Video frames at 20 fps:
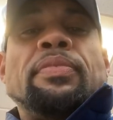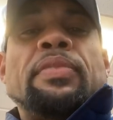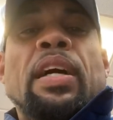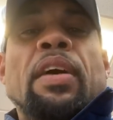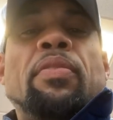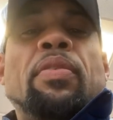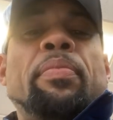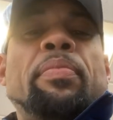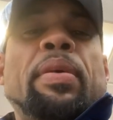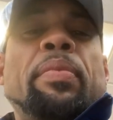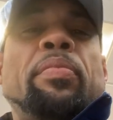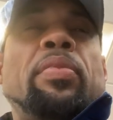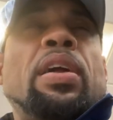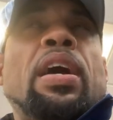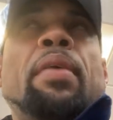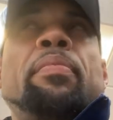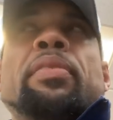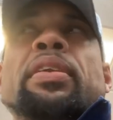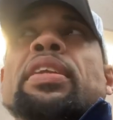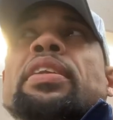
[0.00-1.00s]
I remember
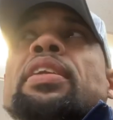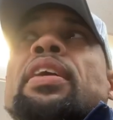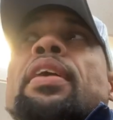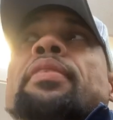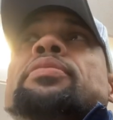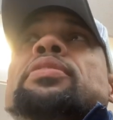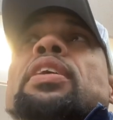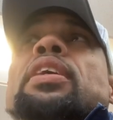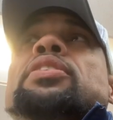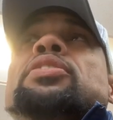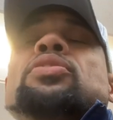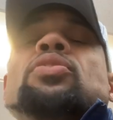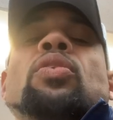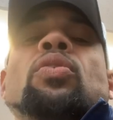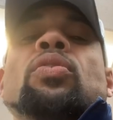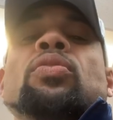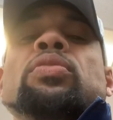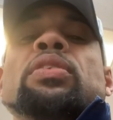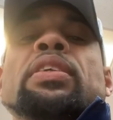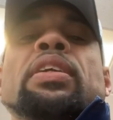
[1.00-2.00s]
how many times I
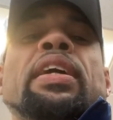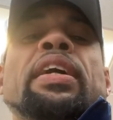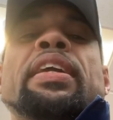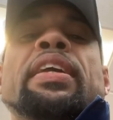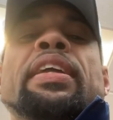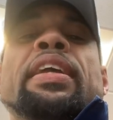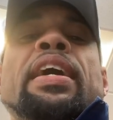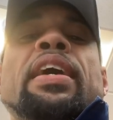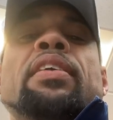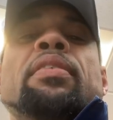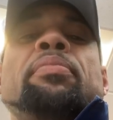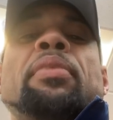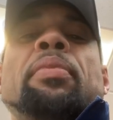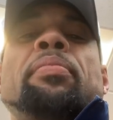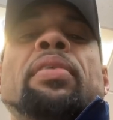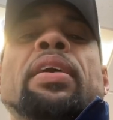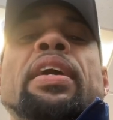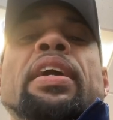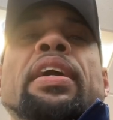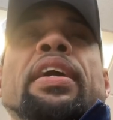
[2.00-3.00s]
stole, and I can count them on
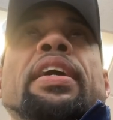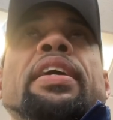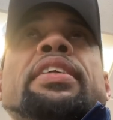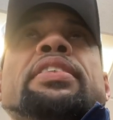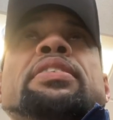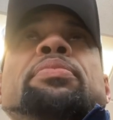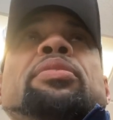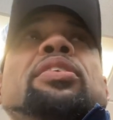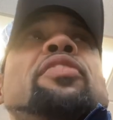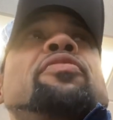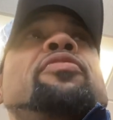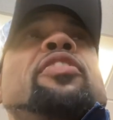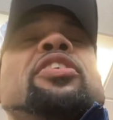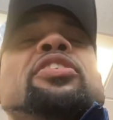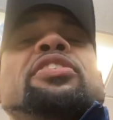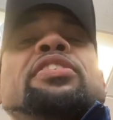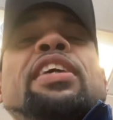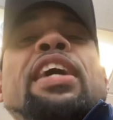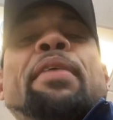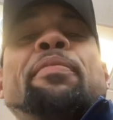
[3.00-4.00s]
my hands. But the
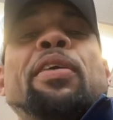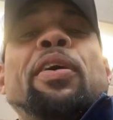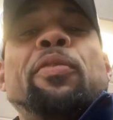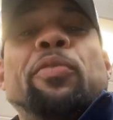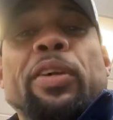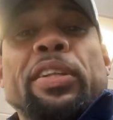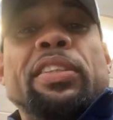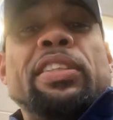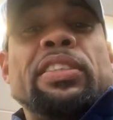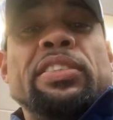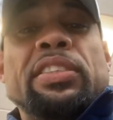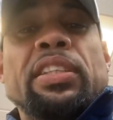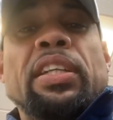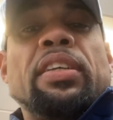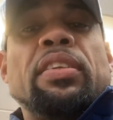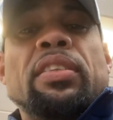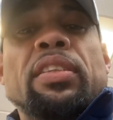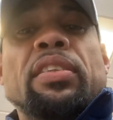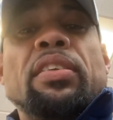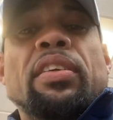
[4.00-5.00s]
first time I went to
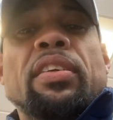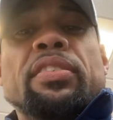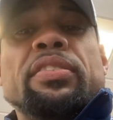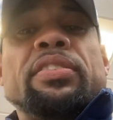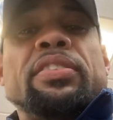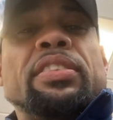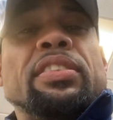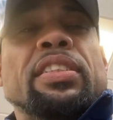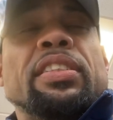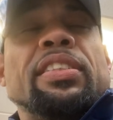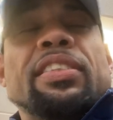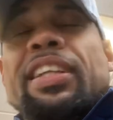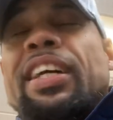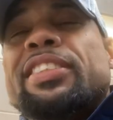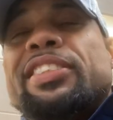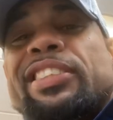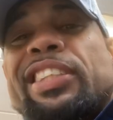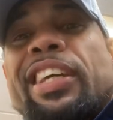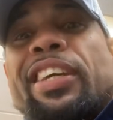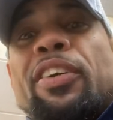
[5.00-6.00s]
jail in Garden City,
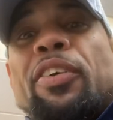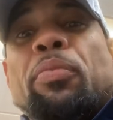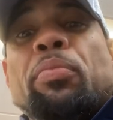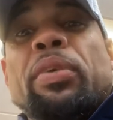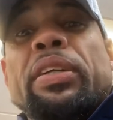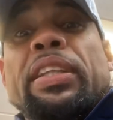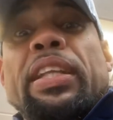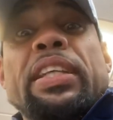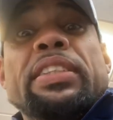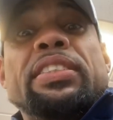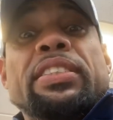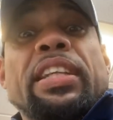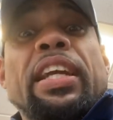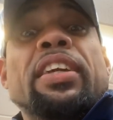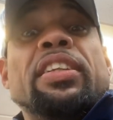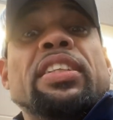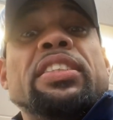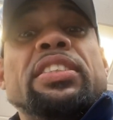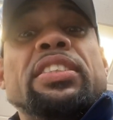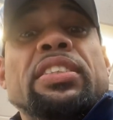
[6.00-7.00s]
not jail, but they
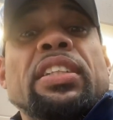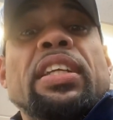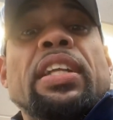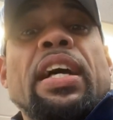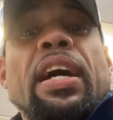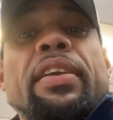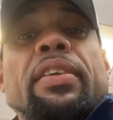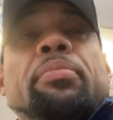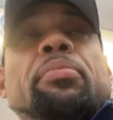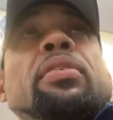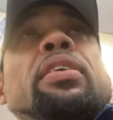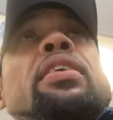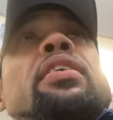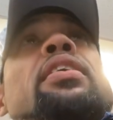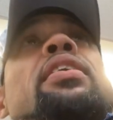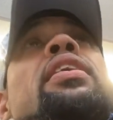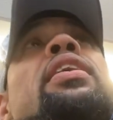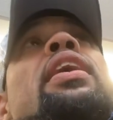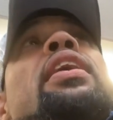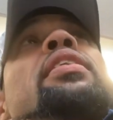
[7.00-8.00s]
scared the shit out of me
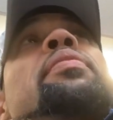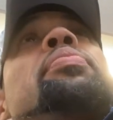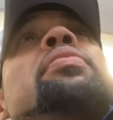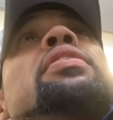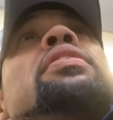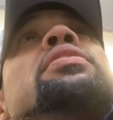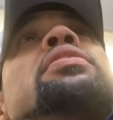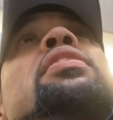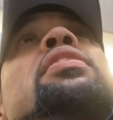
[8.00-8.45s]
at the police